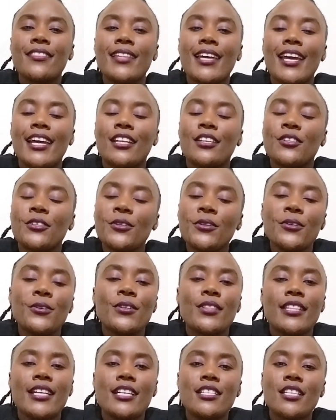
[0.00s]
and you know
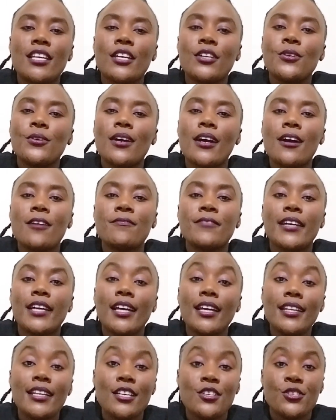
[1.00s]
that you have
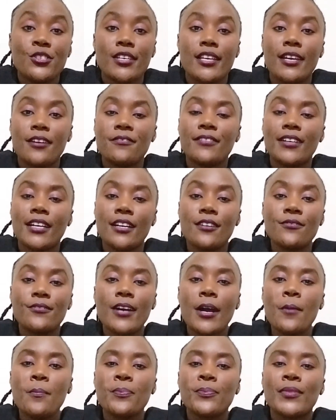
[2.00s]
NHIF
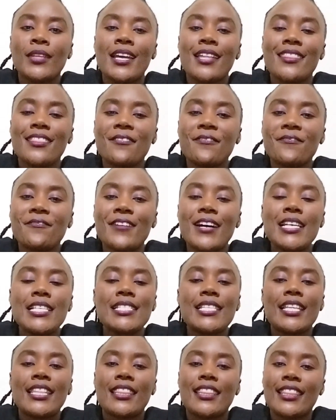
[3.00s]
cover, the first
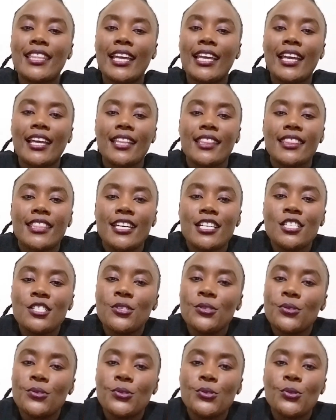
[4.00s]
thing
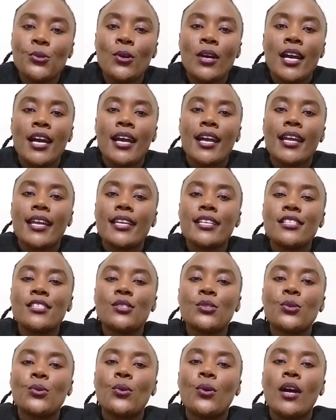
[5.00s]
that you do is
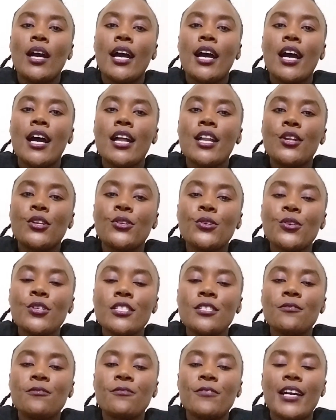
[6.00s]
to
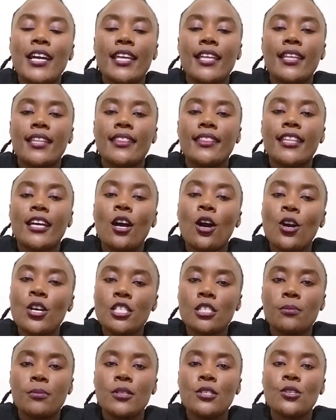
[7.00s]
notify the
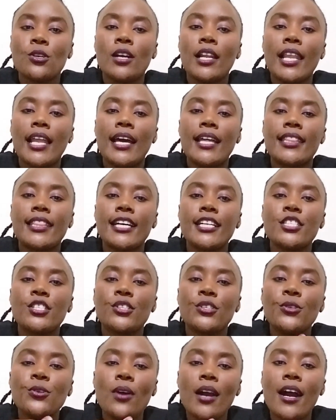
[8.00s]
hospital that
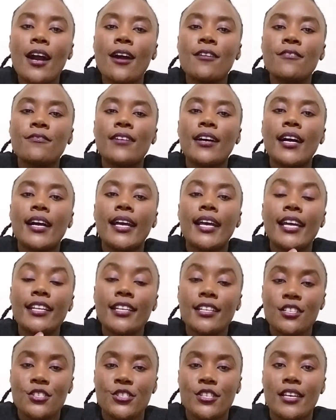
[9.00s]
you have
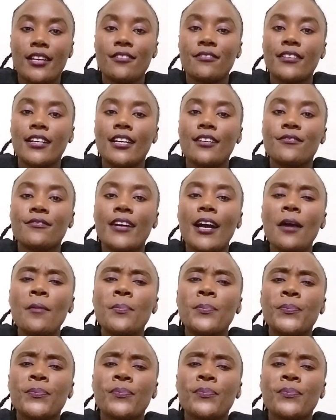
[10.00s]
NHIF cover,